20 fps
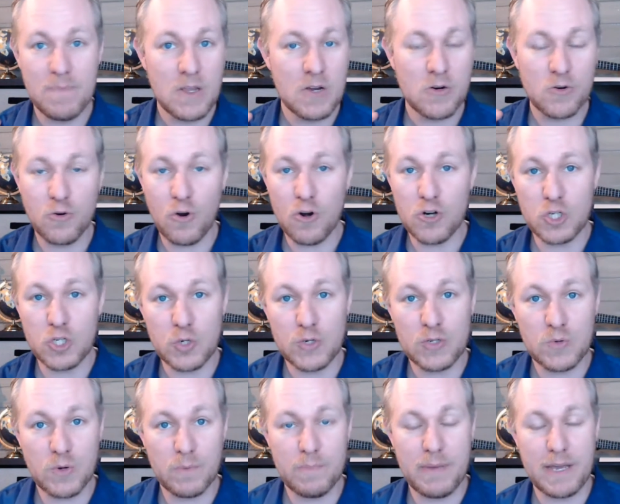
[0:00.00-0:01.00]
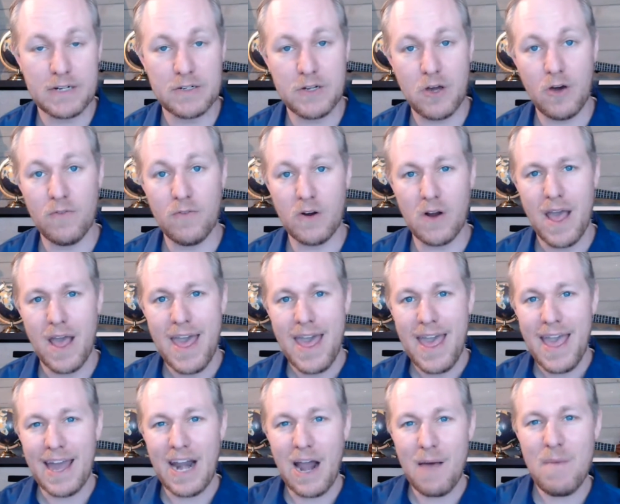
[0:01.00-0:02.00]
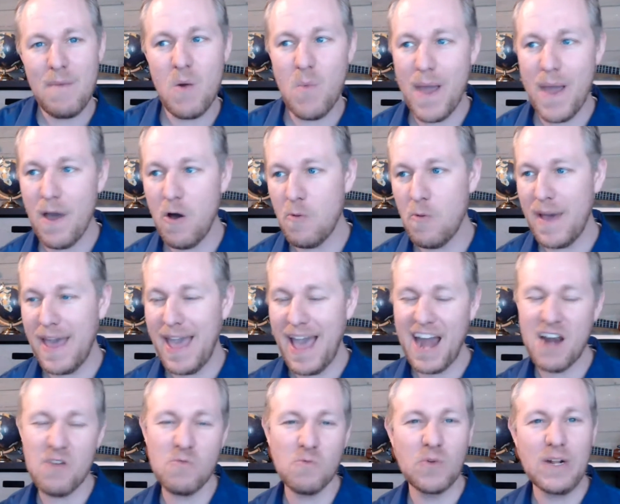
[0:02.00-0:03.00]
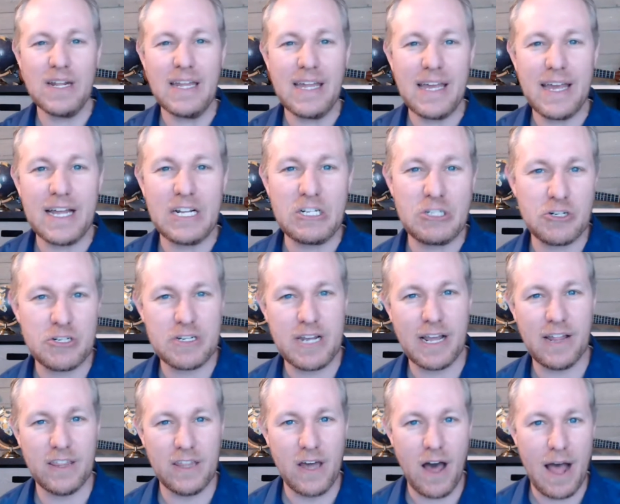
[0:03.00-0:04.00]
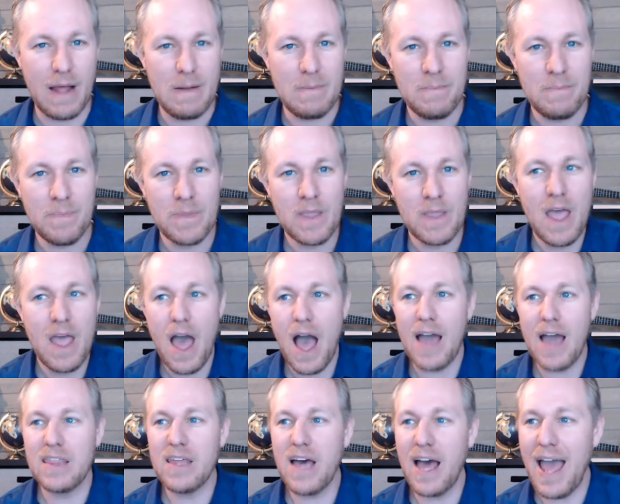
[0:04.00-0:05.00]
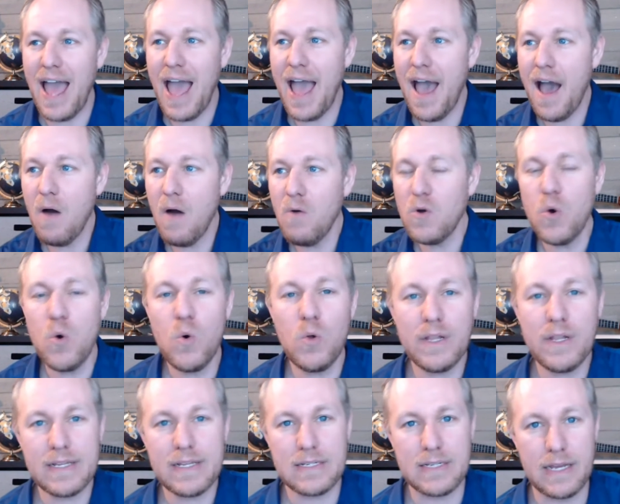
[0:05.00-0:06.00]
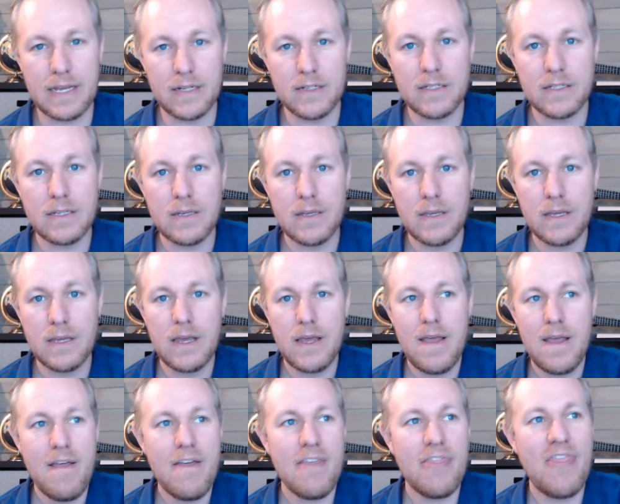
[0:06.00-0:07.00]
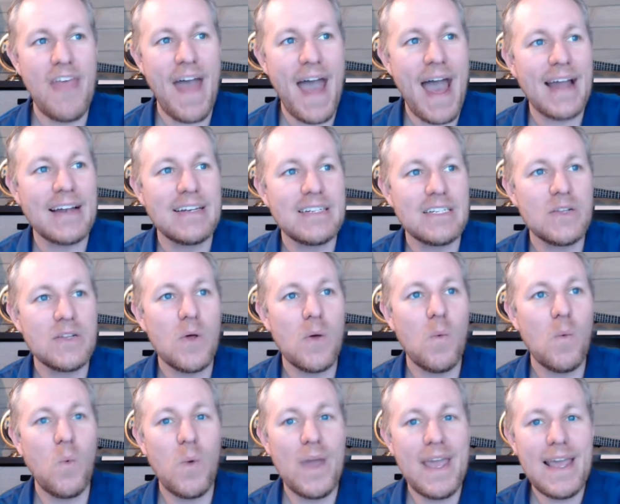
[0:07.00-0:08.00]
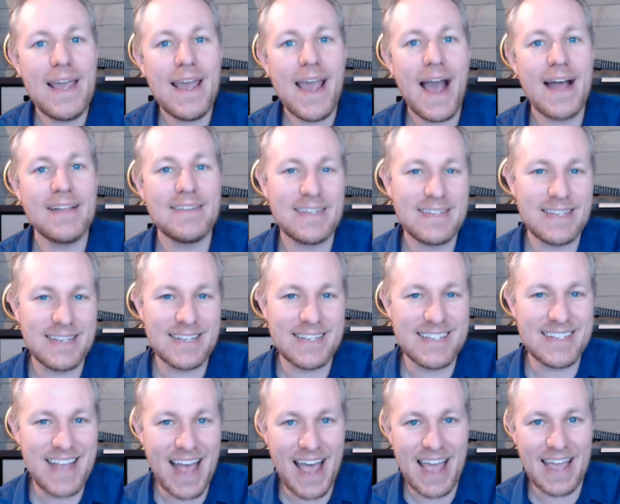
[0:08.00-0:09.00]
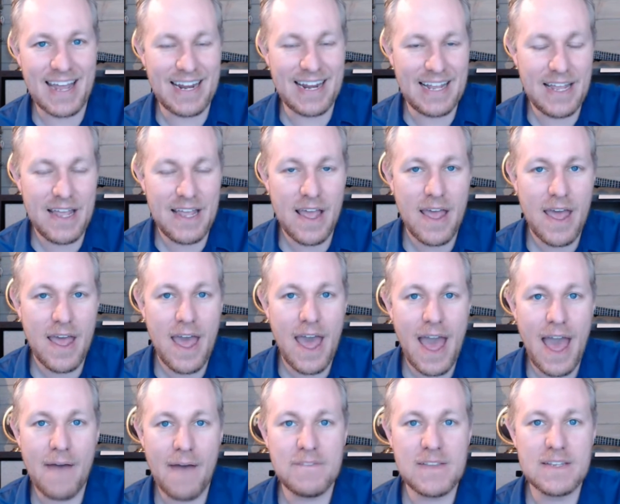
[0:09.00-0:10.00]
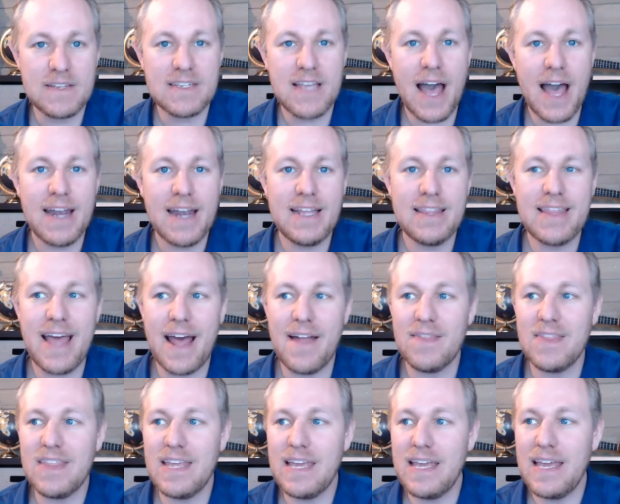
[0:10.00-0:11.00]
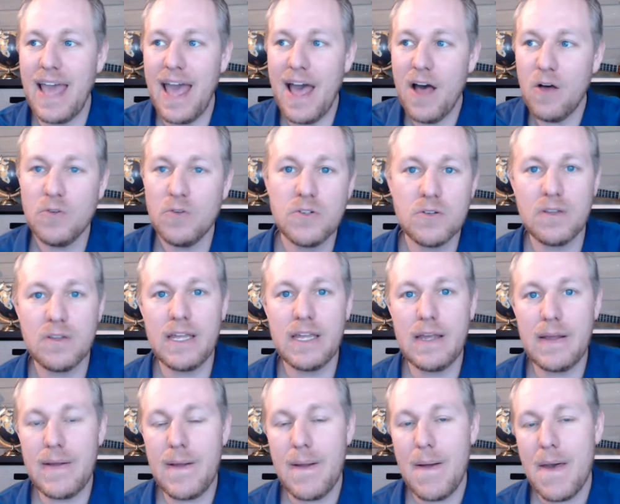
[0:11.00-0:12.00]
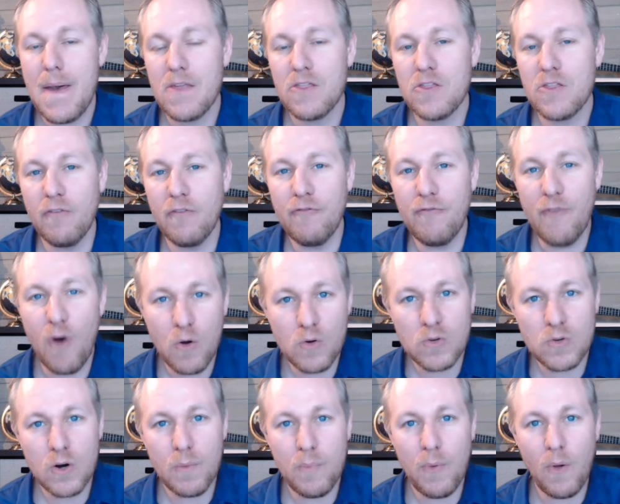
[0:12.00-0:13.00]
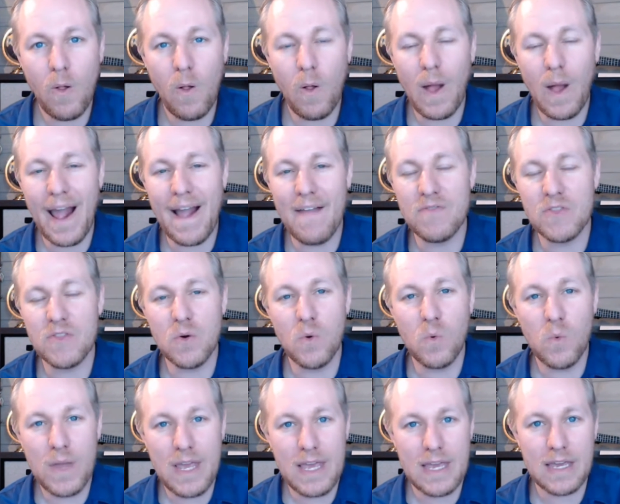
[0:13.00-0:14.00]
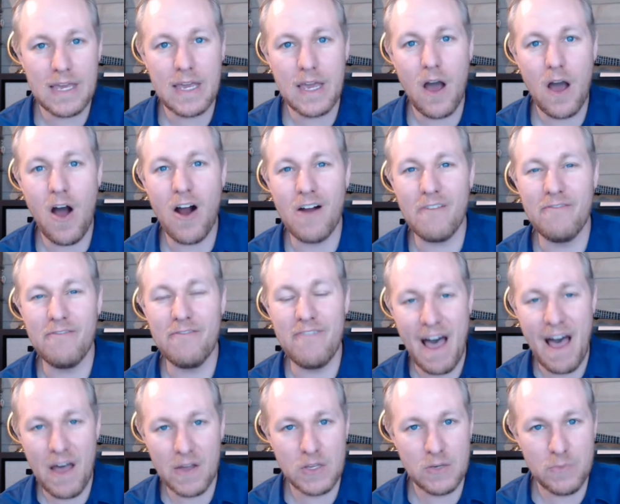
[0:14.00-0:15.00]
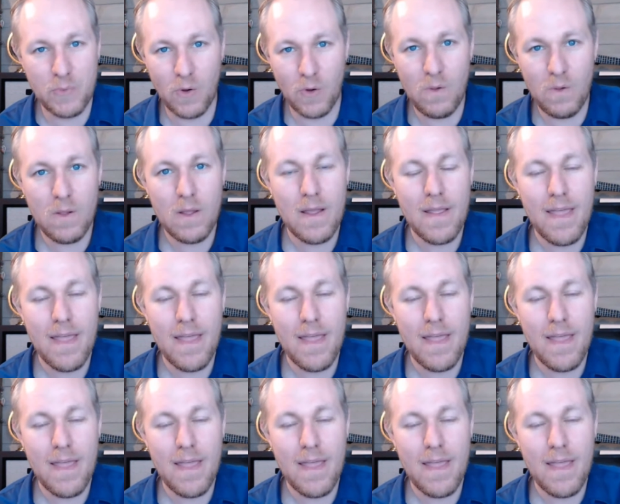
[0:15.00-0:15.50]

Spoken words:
groceries were picked over. And on my way home, I had a really interesting thought. I thought, how cool is it that we as a society have decided that the elderly, the vulnerable, and the weak are valuable,